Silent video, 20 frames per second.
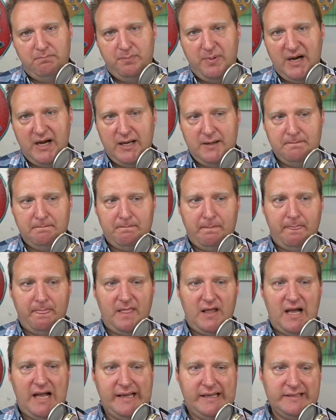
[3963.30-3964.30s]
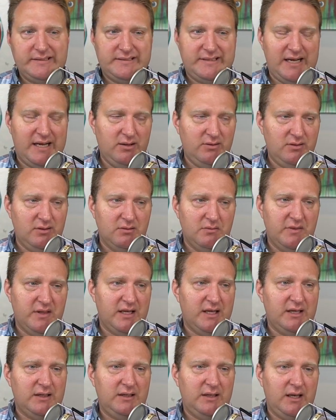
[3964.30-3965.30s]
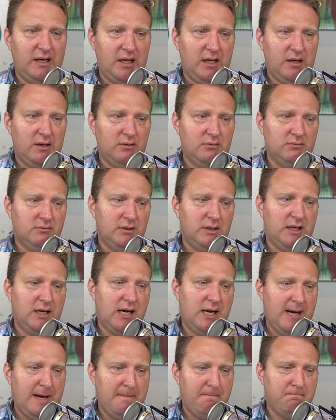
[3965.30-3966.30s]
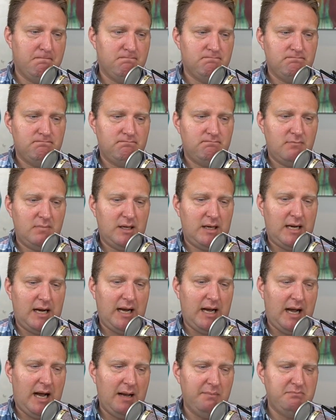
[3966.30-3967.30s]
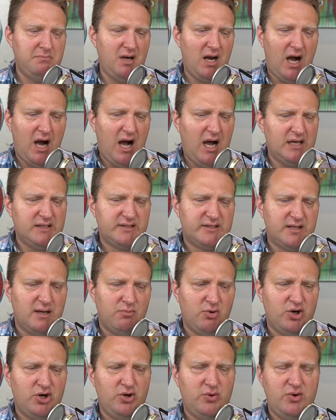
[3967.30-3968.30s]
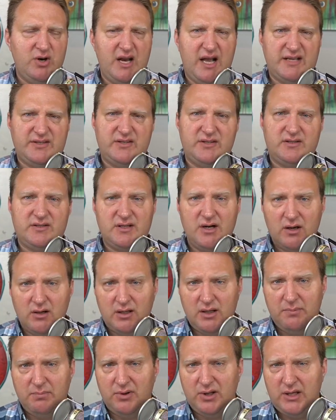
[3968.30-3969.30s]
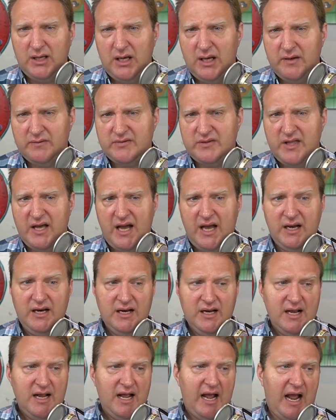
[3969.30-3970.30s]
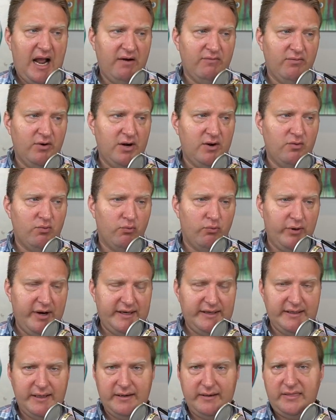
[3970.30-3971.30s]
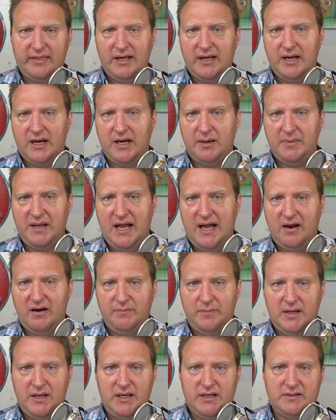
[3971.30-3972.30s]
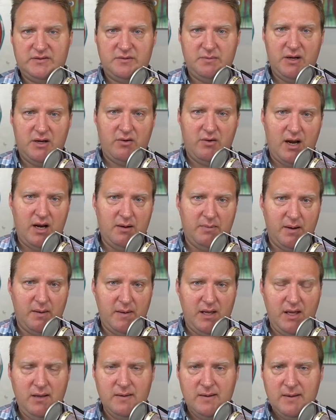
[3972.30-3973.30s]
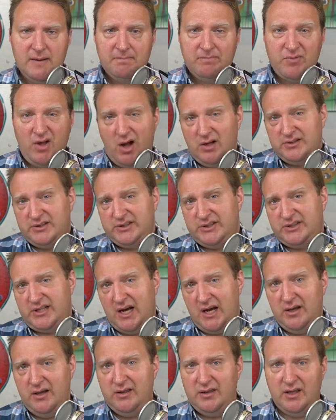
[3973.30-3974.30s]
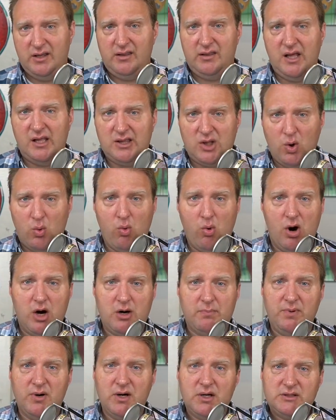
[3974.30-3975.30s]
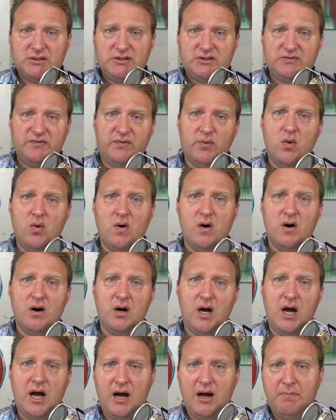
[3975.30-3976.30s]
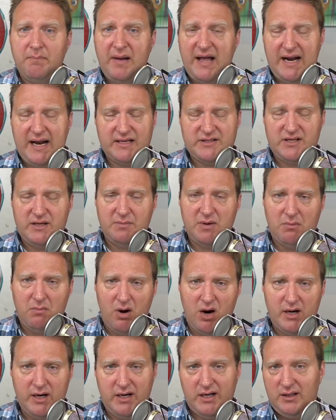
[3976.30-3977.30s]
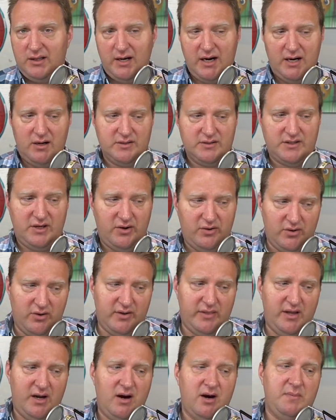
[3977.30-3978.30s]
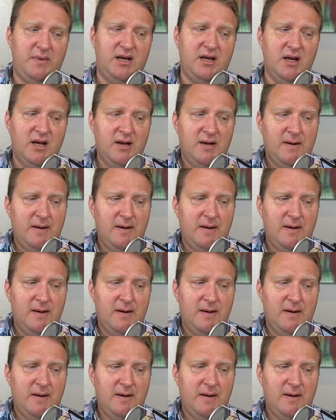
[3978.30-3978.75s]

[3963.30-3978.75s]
But I could tell you that, you know, um, I'm not someone who necessarily believes that every written thing coming out of me needs to be created by me. I'll just tell you that that the workbooks for uh, badass email marketing, Linnell, because I know you're in there. I mean,